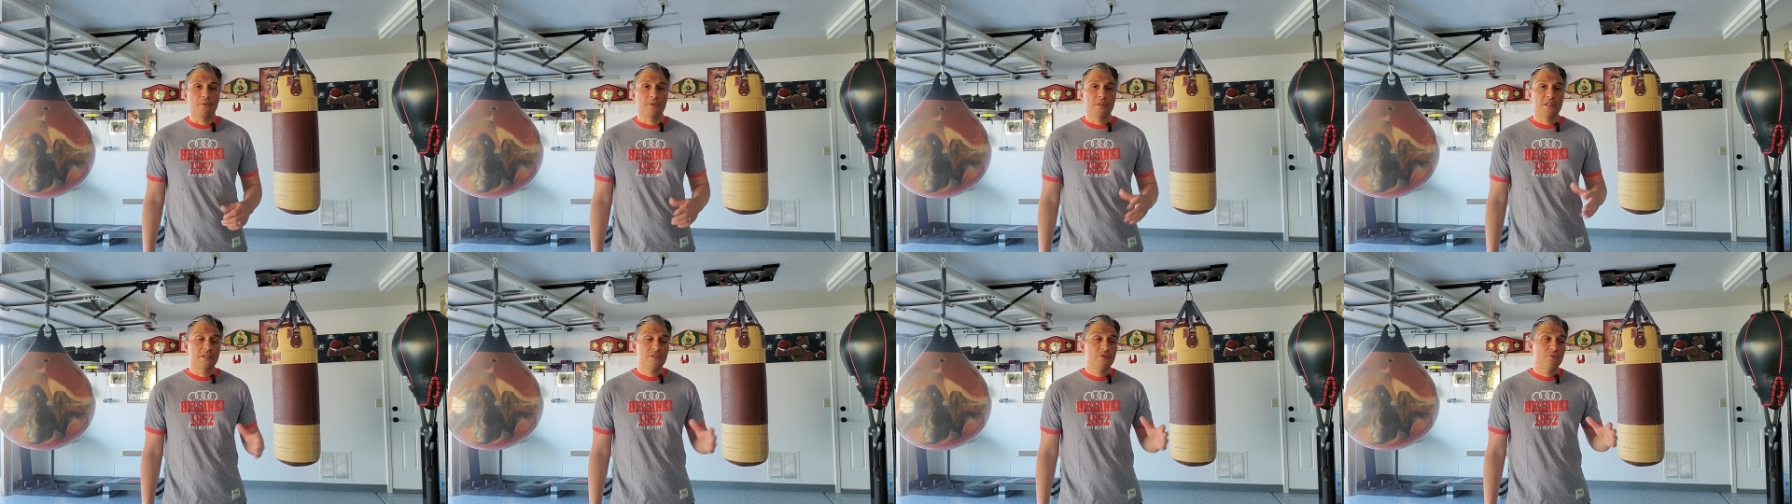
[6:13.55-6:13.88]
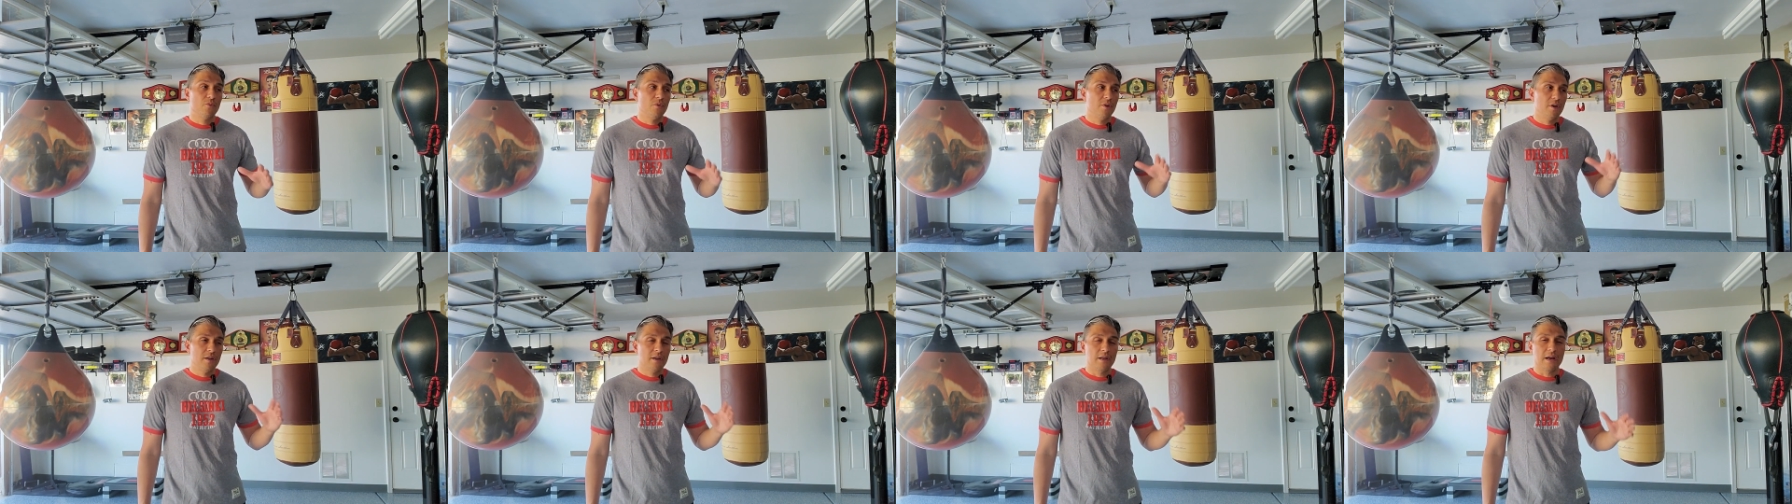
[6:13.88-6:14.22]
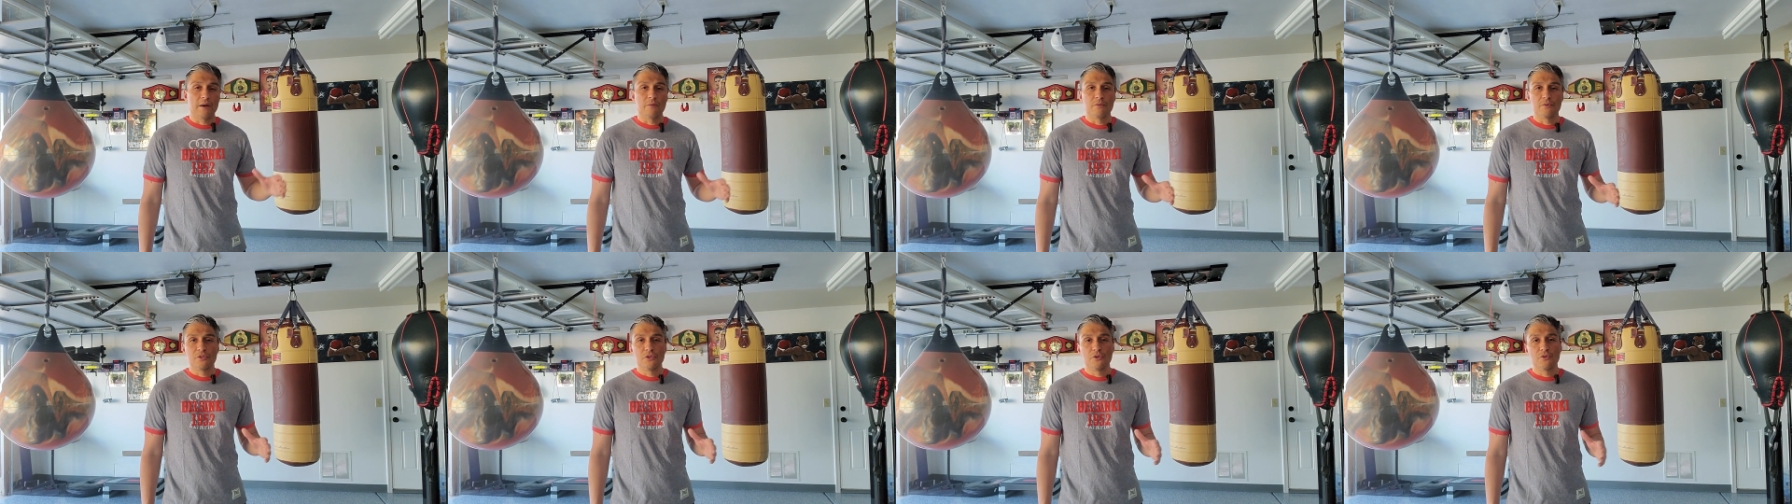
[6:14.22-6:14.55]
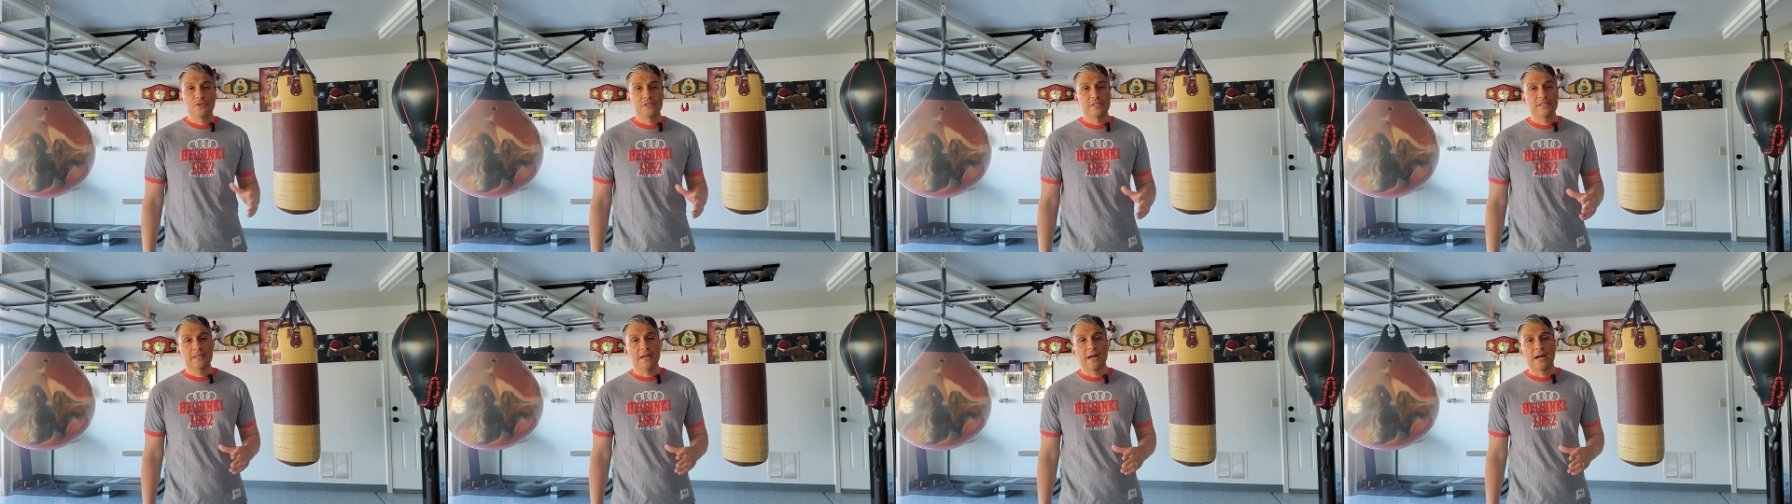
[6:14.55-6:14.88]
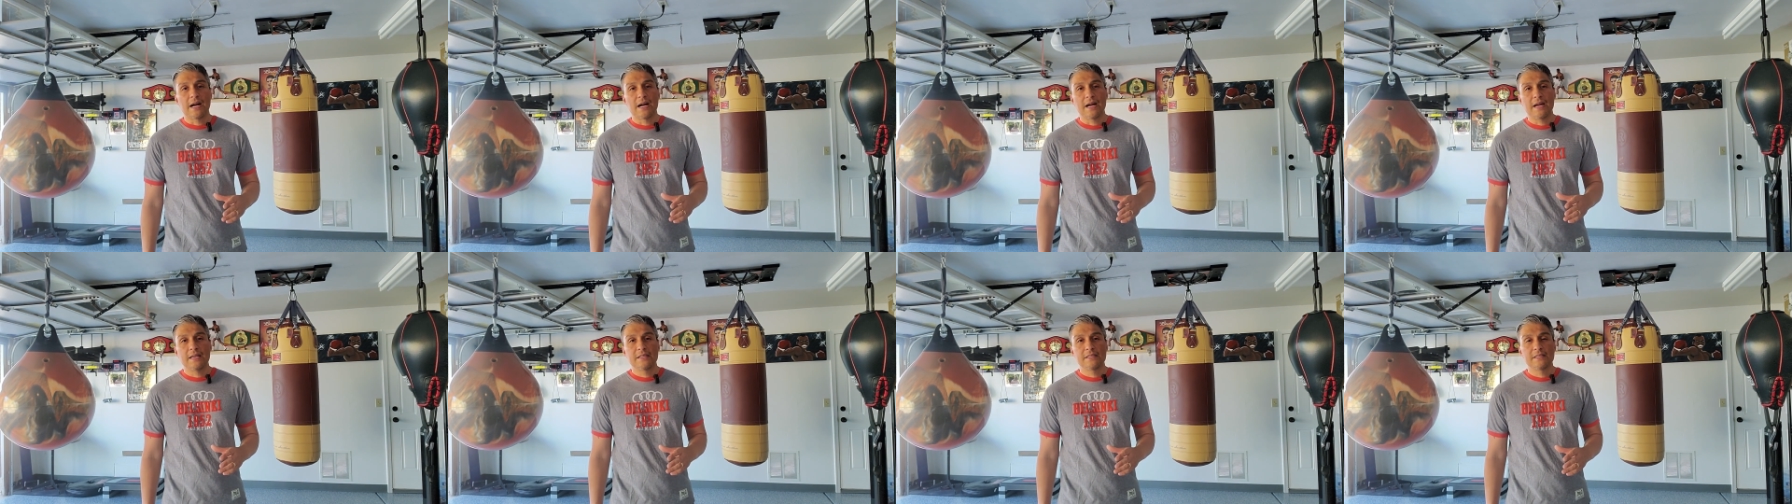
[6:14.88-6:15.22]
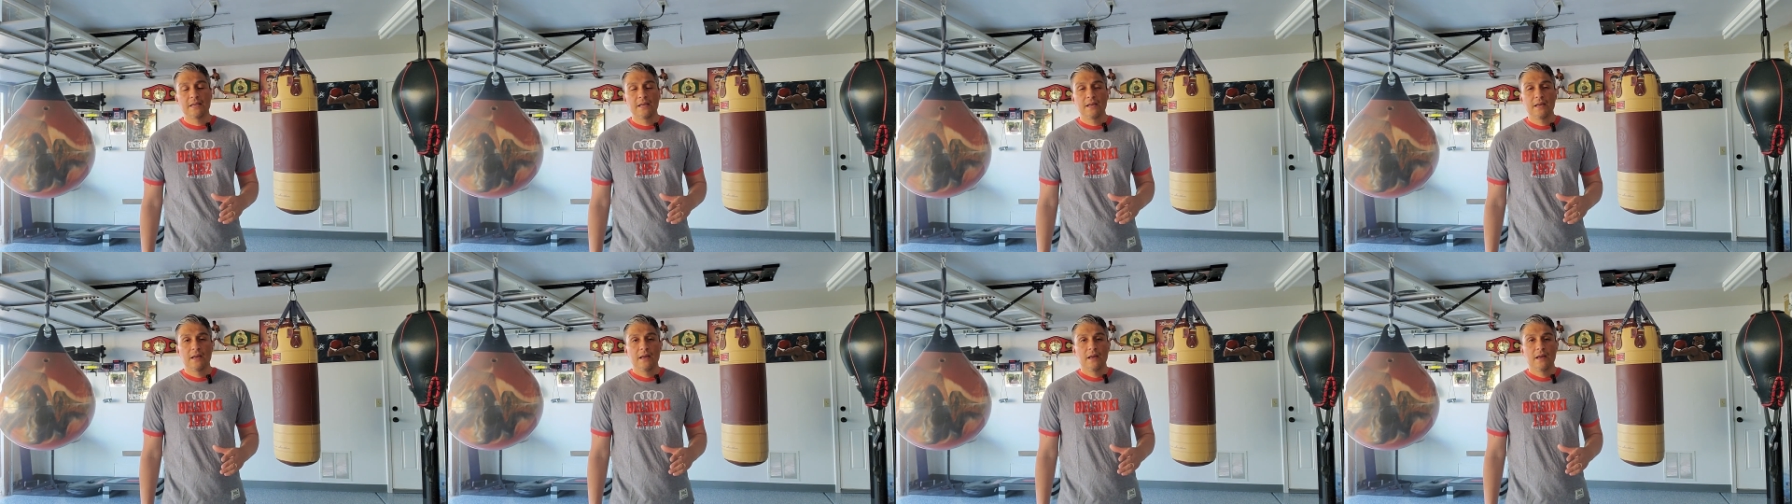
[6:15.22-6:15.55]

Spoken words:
With this one, I was using ties